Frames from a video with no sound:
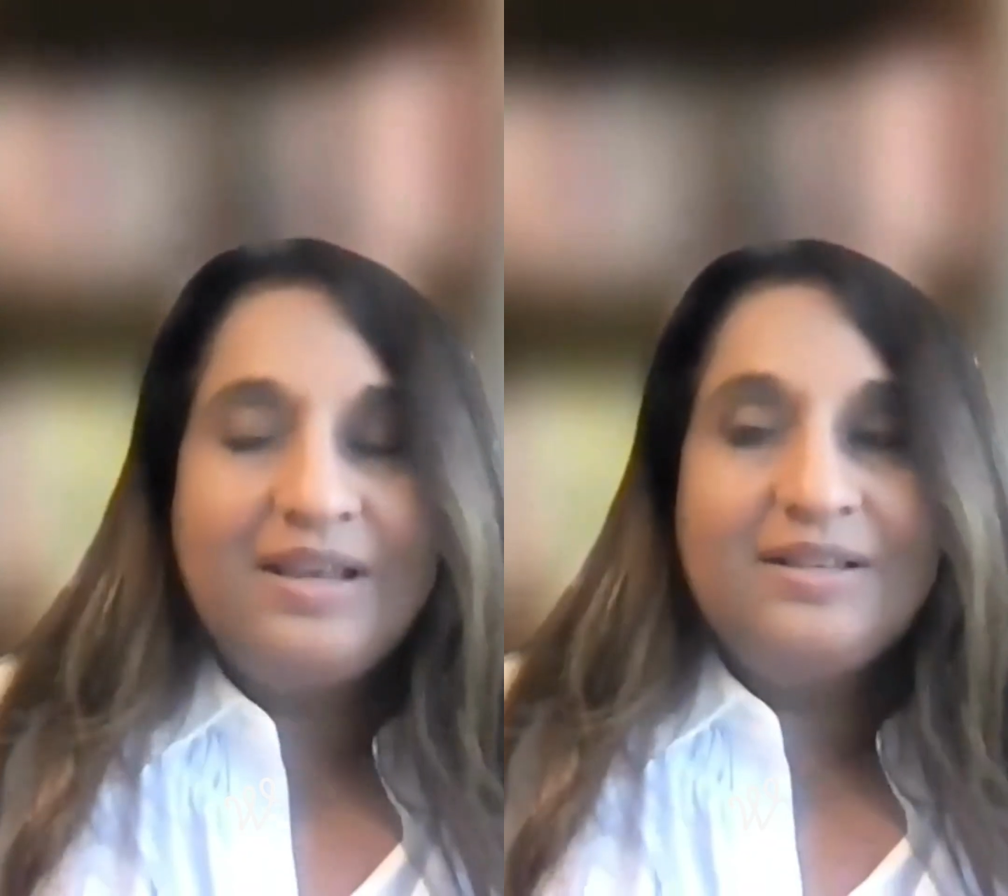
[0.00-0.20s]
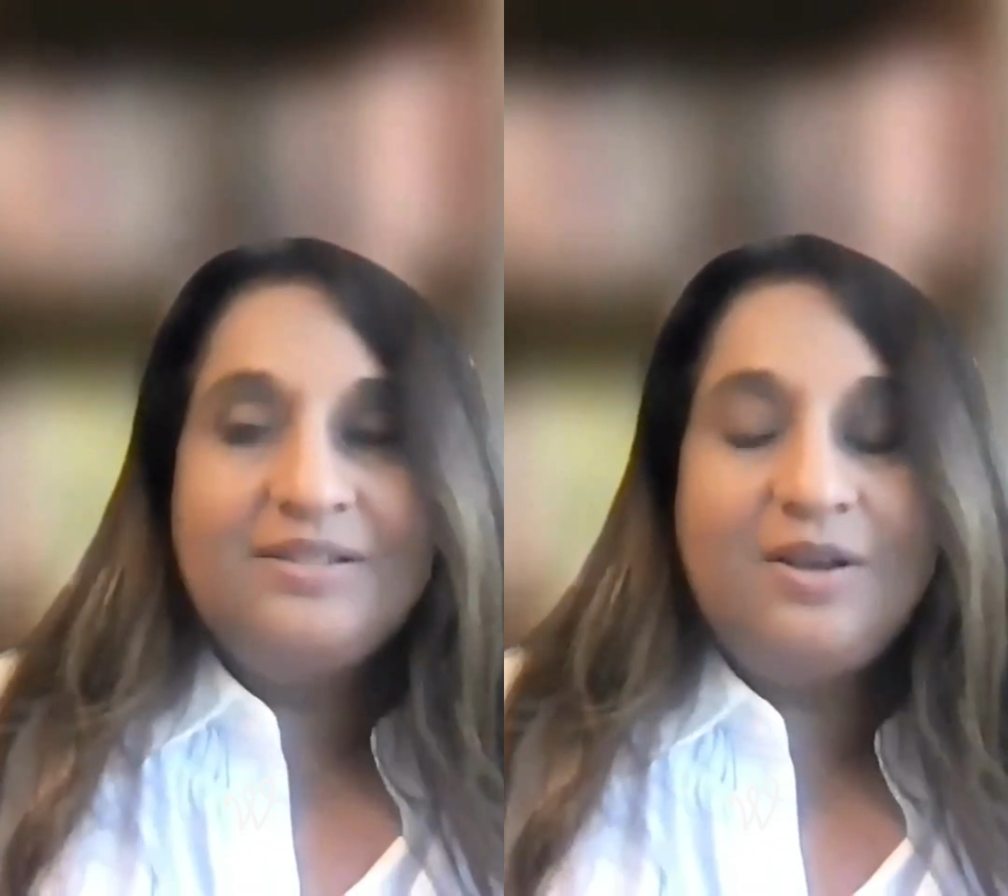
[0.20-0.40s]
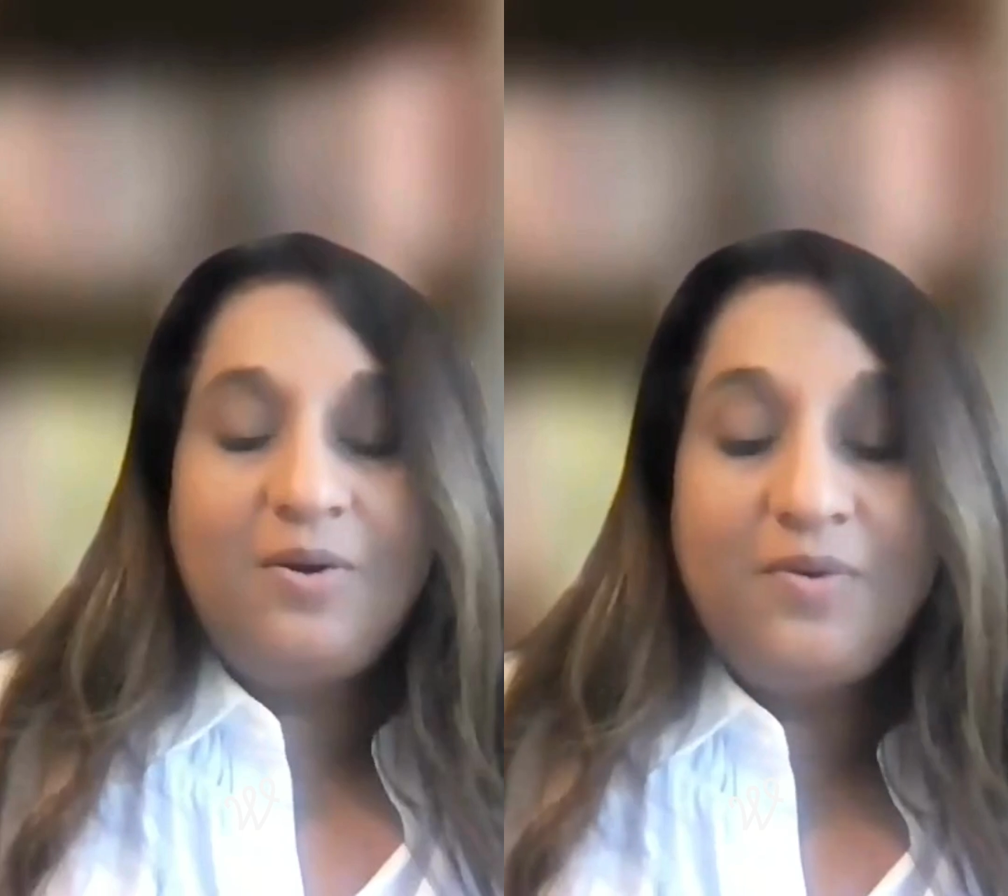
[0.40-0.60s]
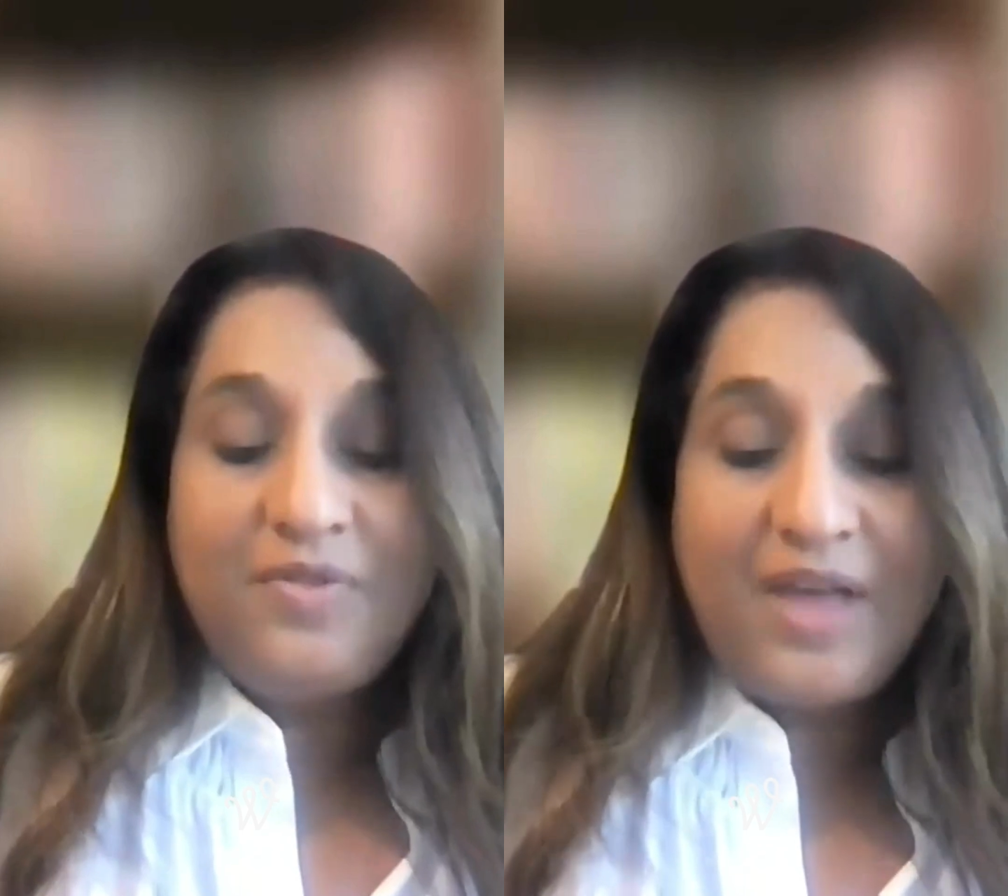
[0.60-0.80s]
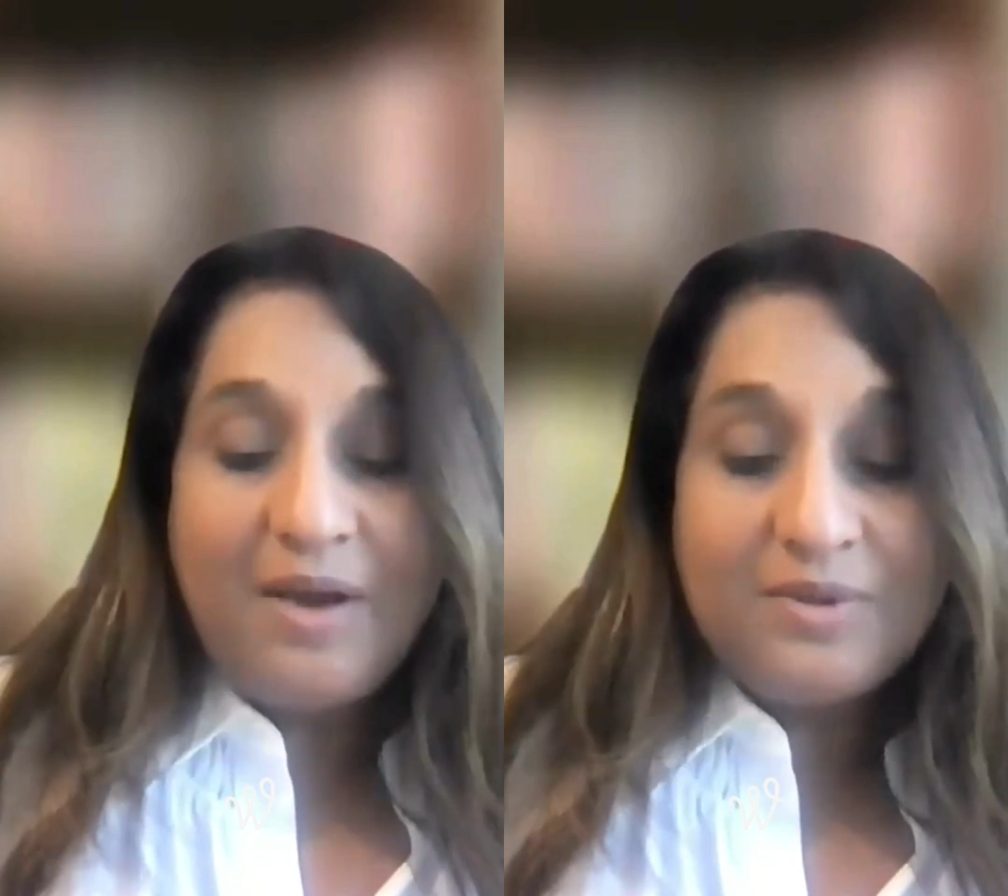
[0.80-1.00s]
So
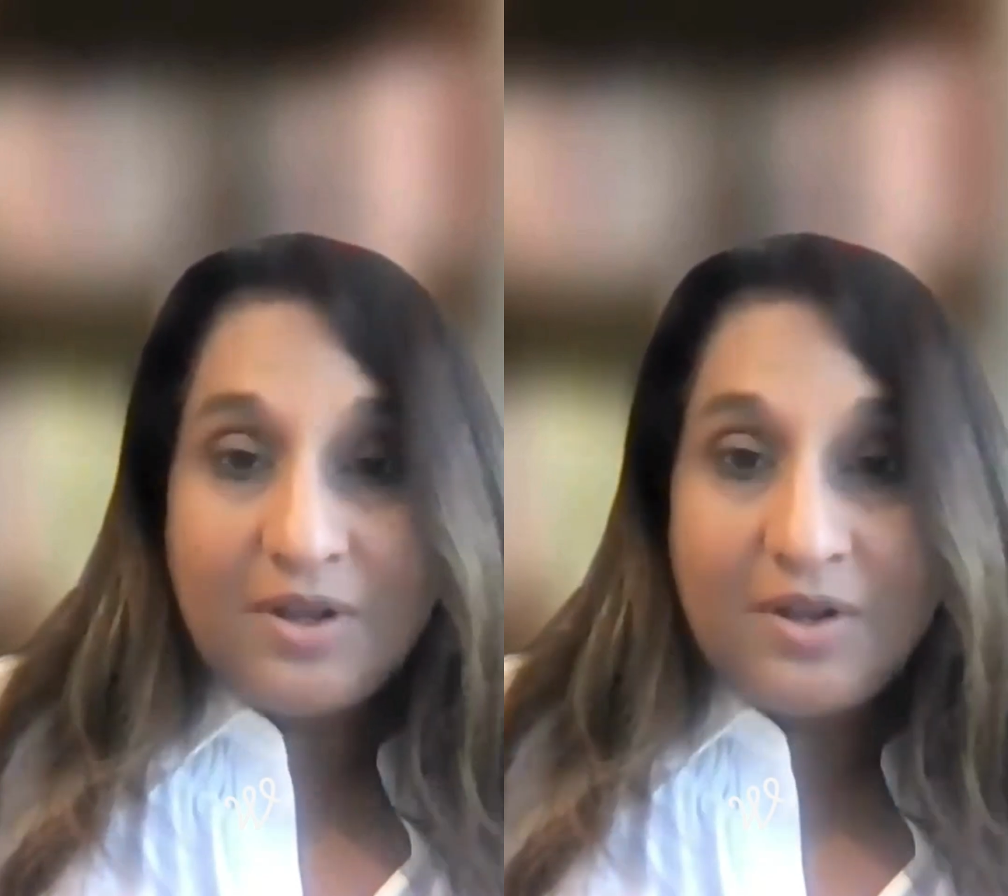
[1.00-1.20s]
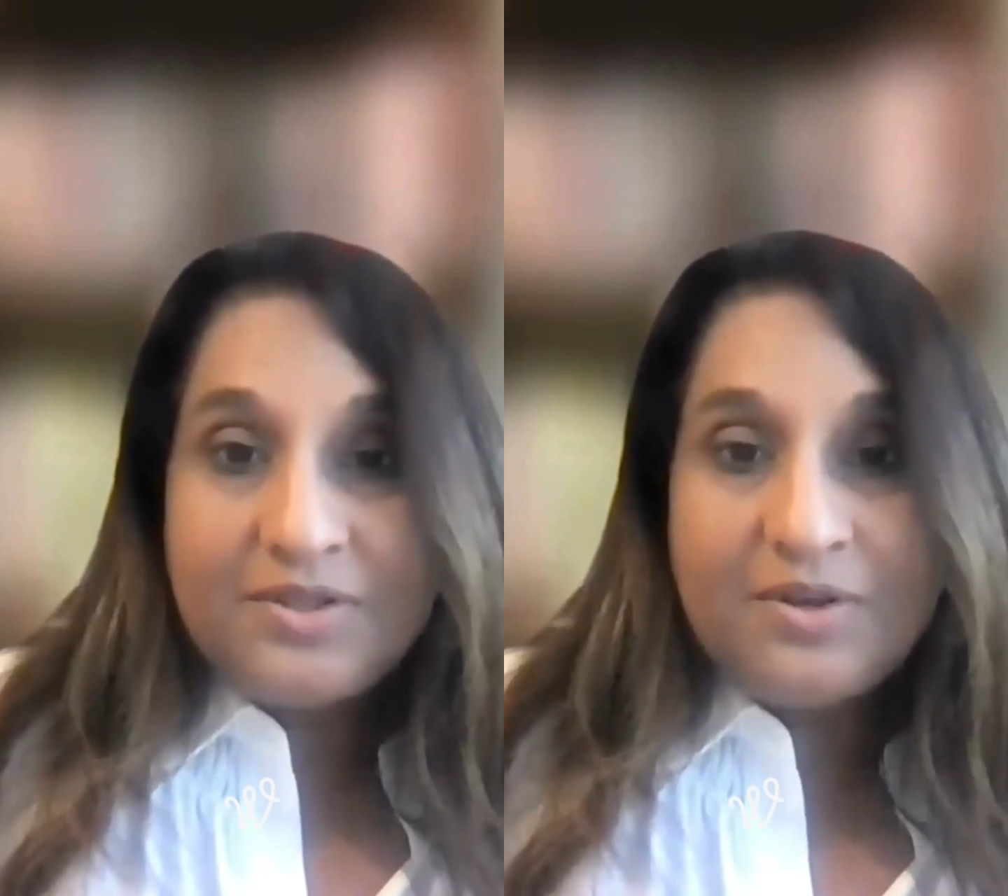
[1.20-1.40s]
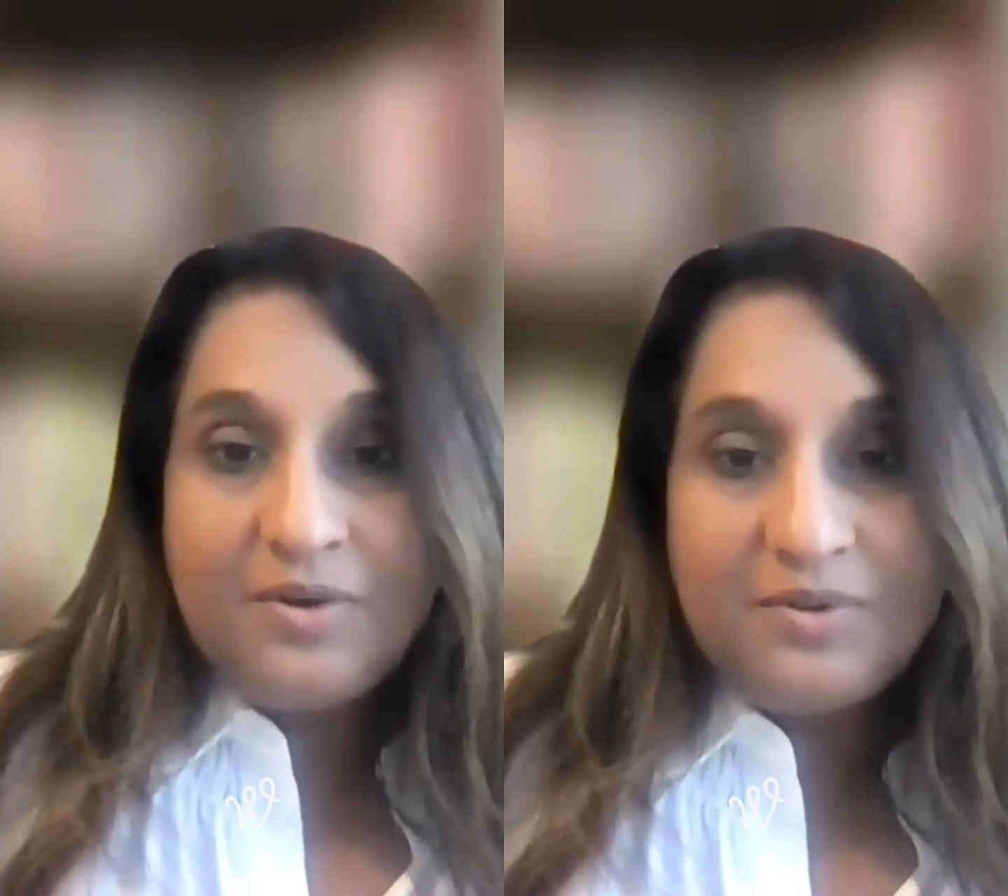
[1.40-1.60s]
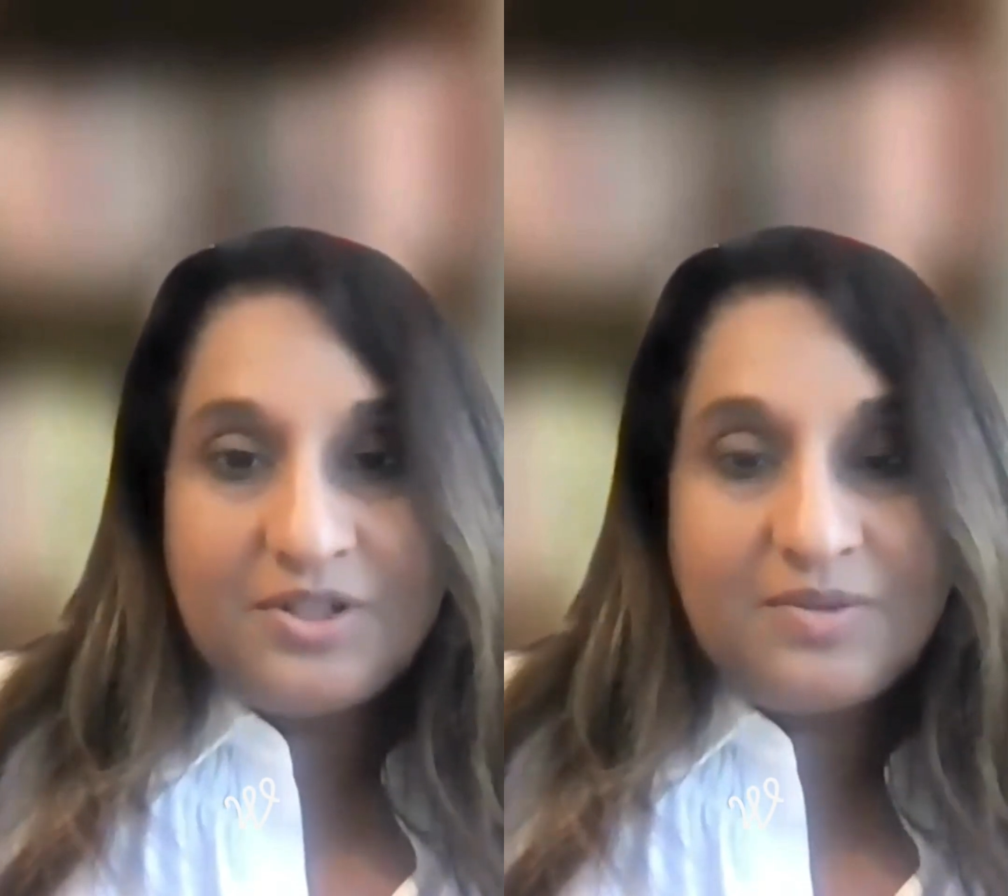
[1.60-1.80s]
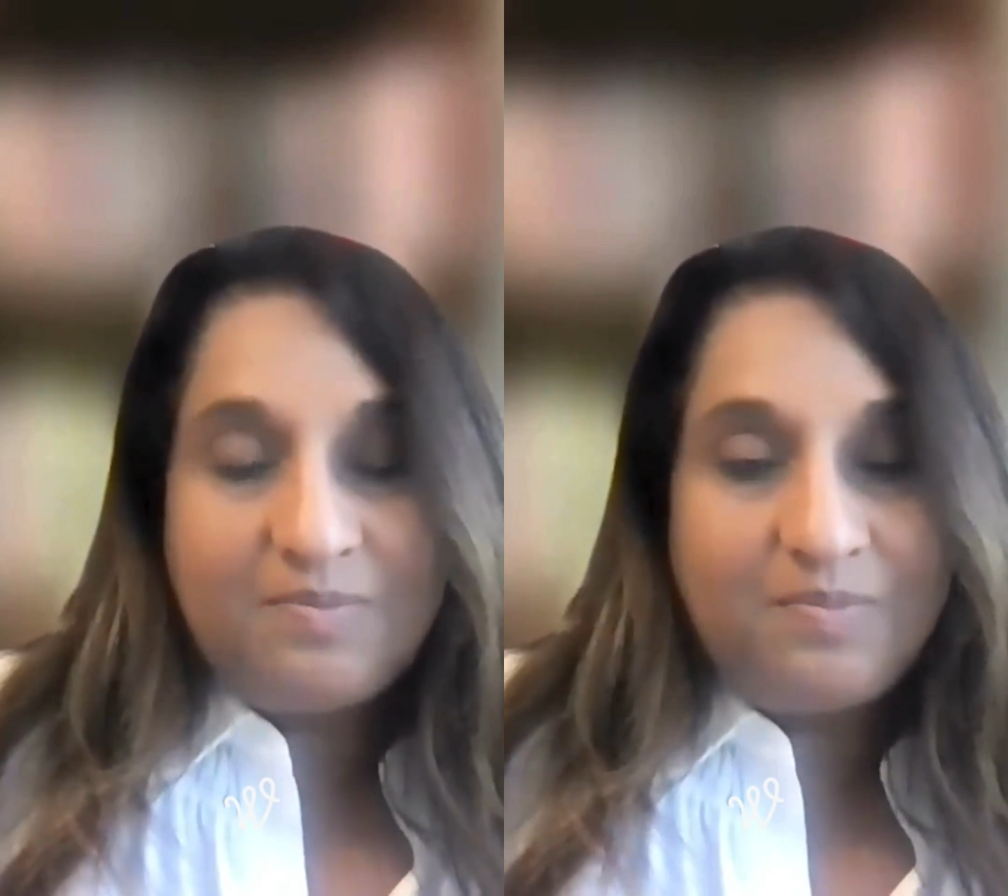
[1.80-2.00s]
that was also
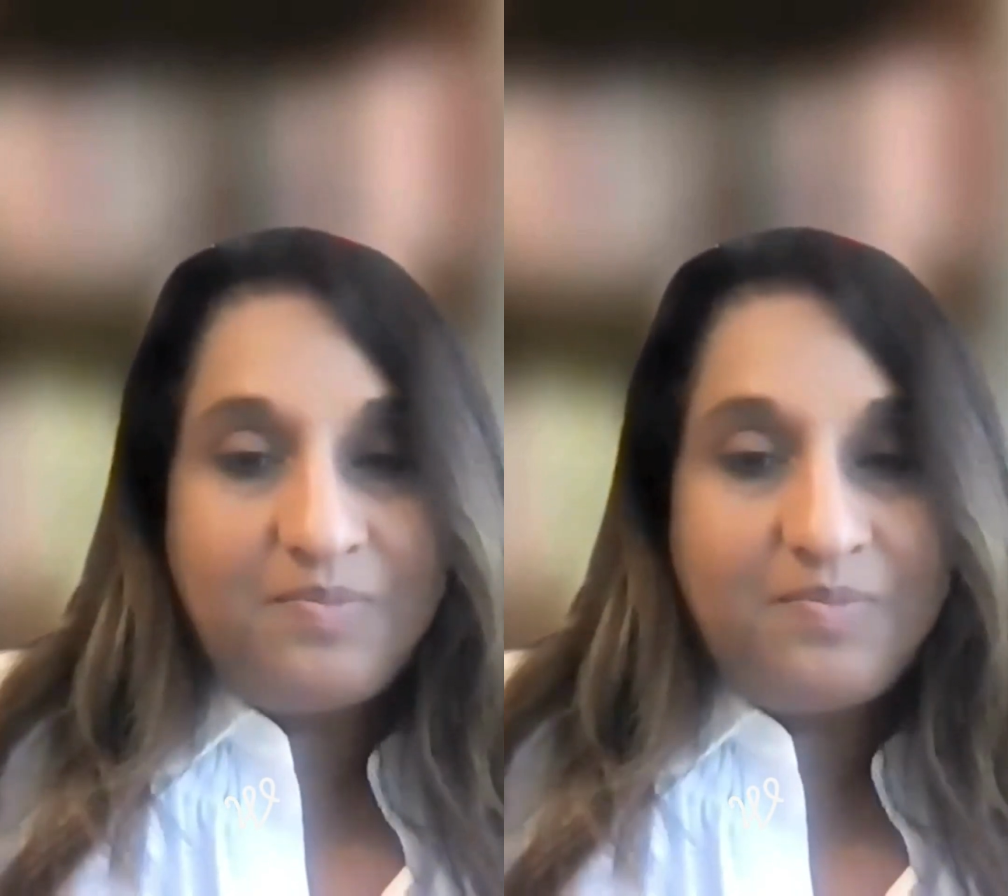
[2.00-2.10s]
just